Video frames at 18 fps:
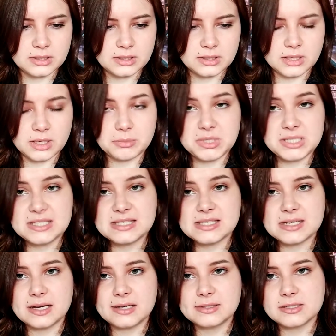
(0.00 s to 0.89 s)
the
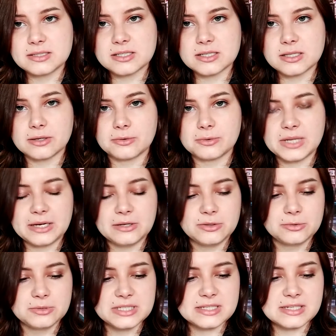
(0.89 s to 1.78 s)
titles alone. I
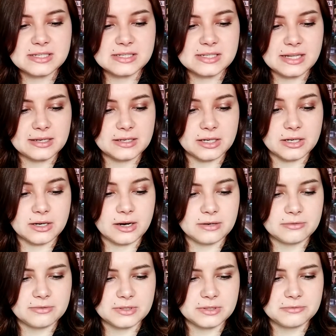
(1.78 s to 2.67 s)
know this is like a
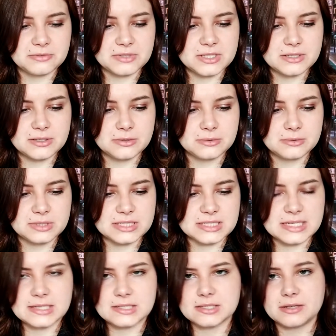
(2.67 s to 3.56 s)
cover video,
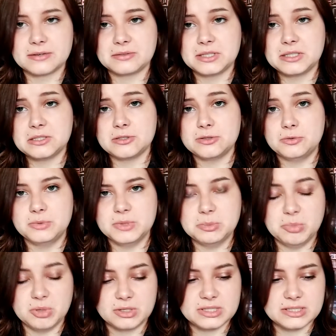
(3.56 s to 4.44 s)
this has nothing to do
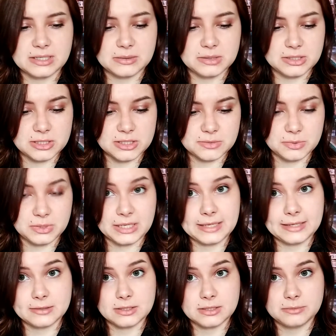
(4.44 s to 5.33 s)
with book titles, we'll
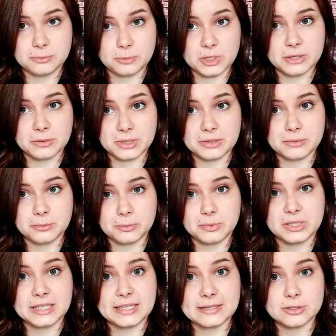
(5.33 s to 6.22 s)
get
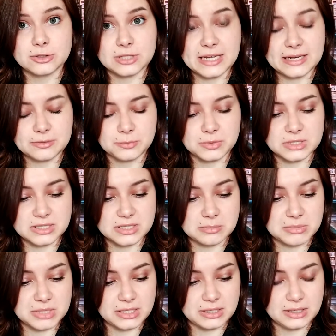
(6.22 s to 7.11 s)
to that one
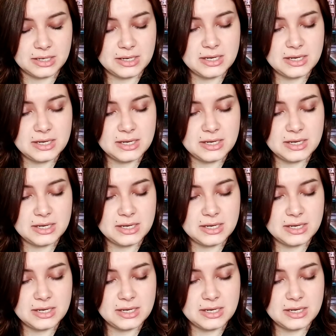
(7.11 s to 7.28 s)
someday.